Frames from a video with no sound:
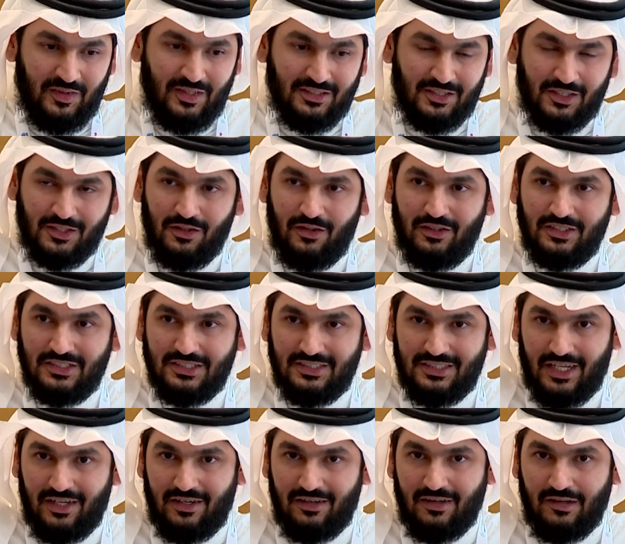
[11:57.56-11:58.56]
technologies
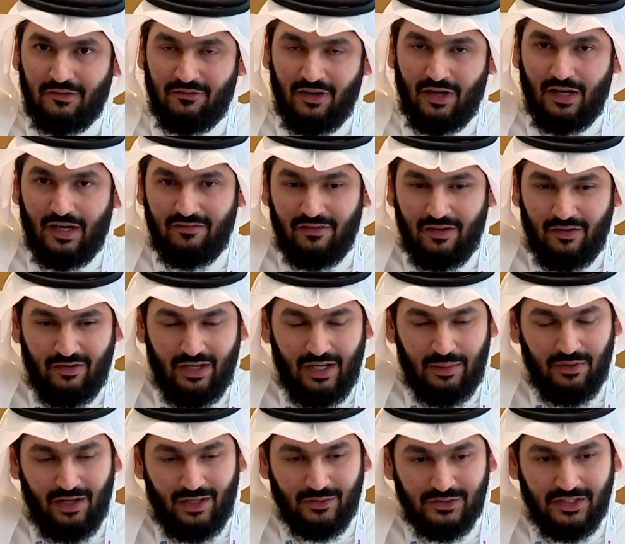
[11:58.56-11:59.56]
that are
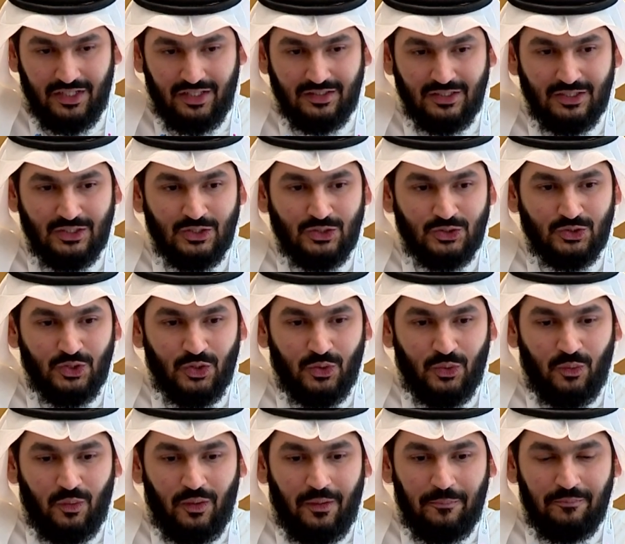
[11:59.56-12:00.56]
available out there.
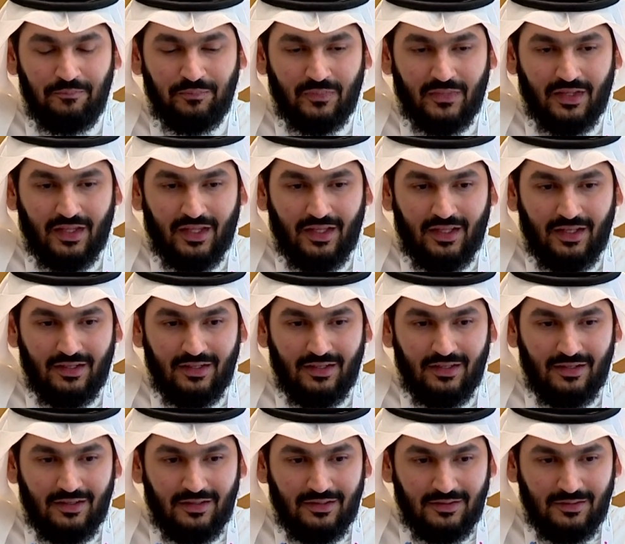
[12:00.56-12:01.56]
So
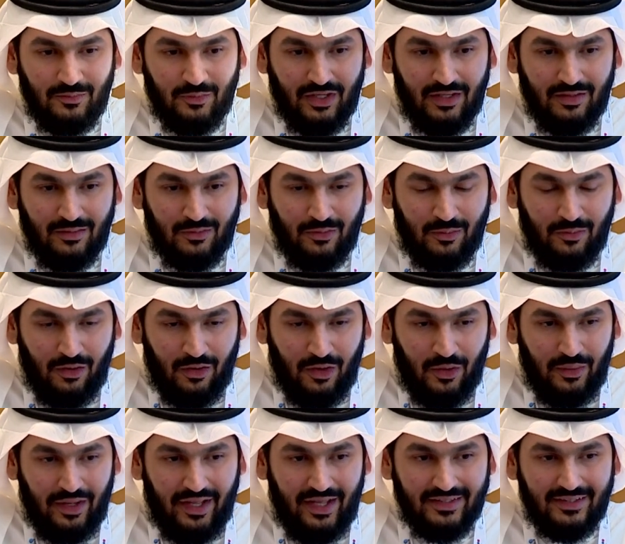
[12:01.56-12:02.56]
we can
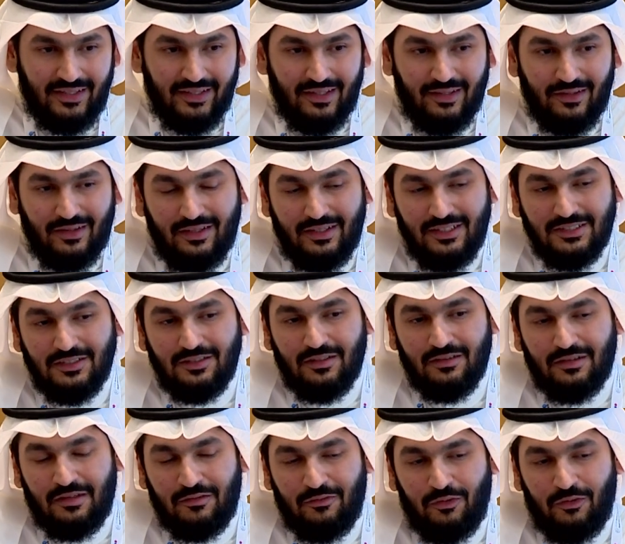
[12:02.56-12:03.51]
go ahead. These are the